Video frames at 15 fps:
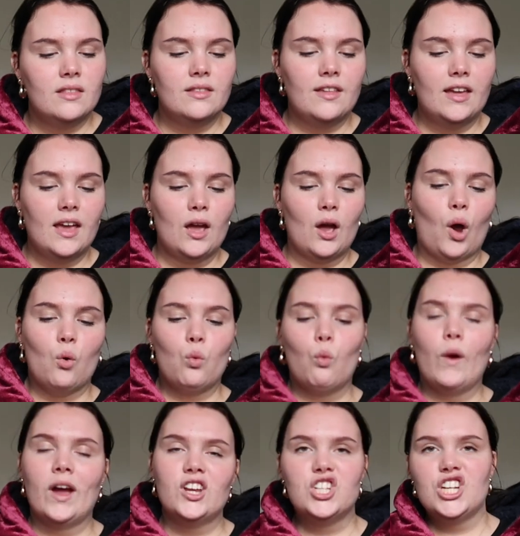the
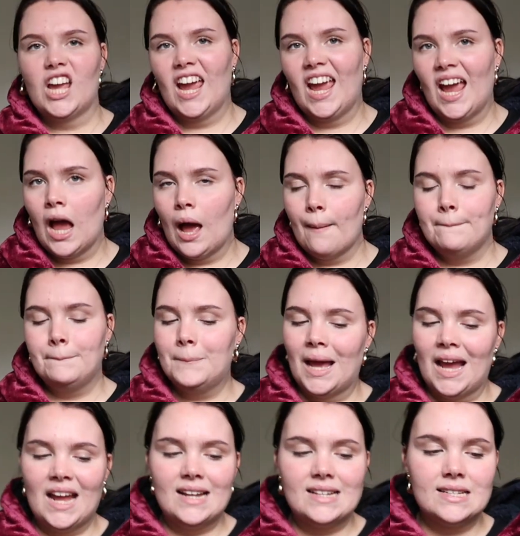witchy
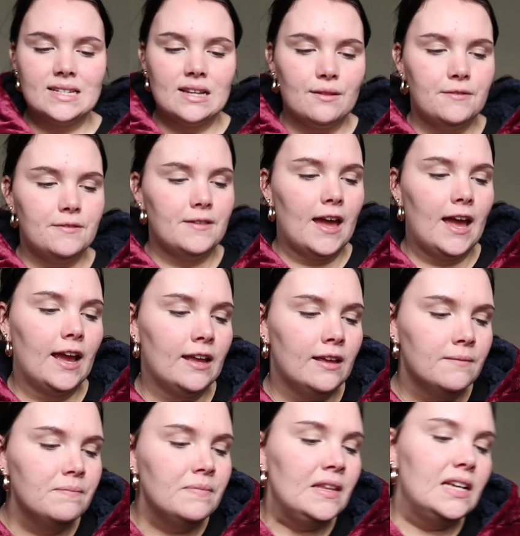based thing.
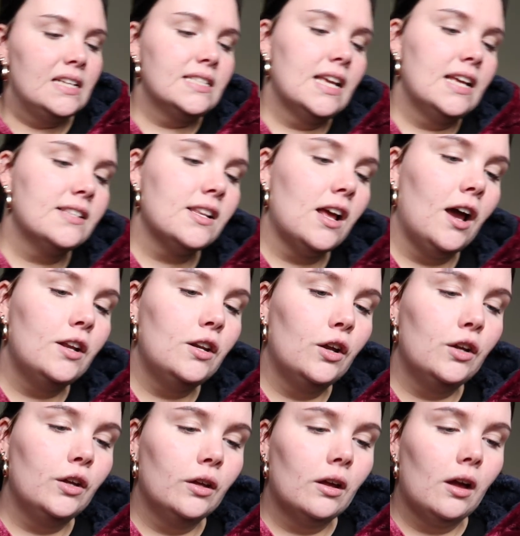It says, I
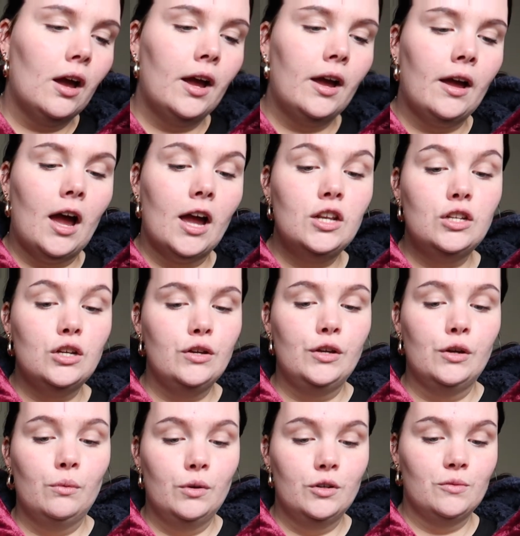knew
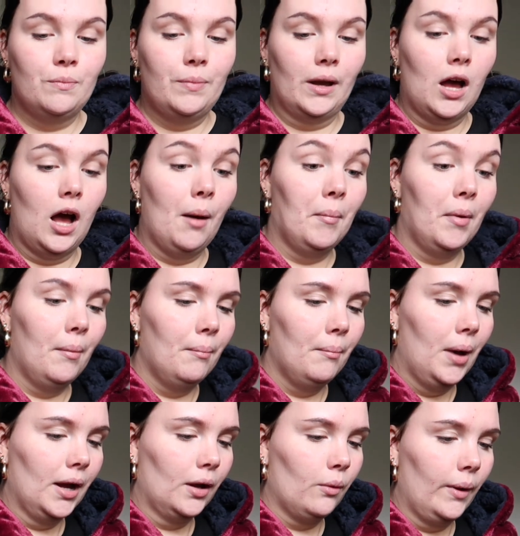you would become
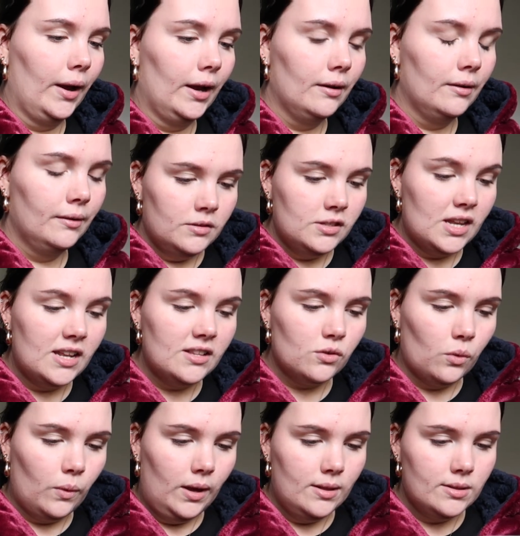my queen. So there's
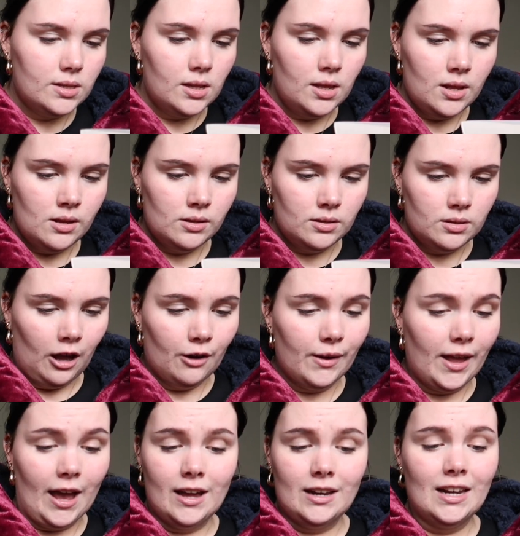queens in this? Oh
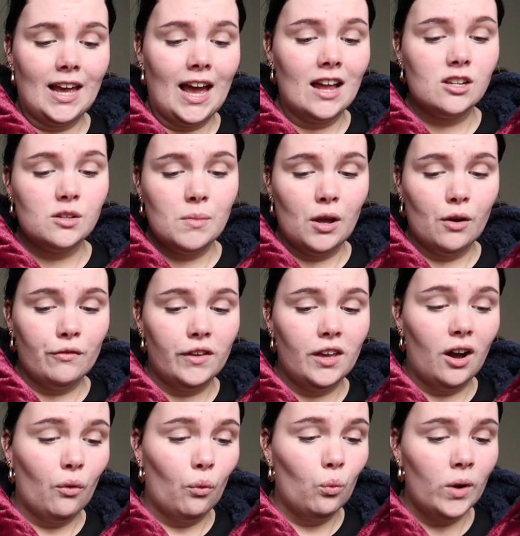yeah, an academy of
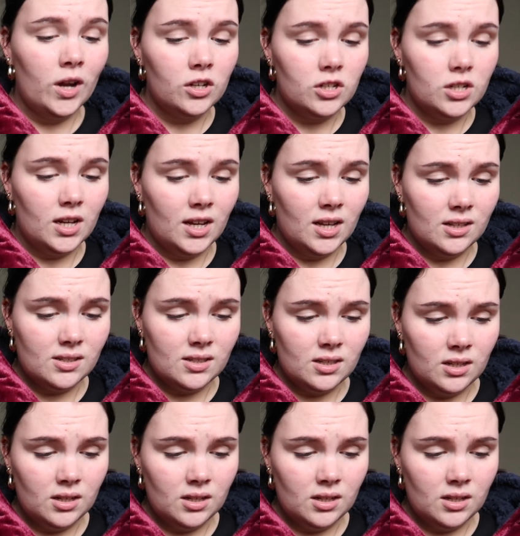young witches,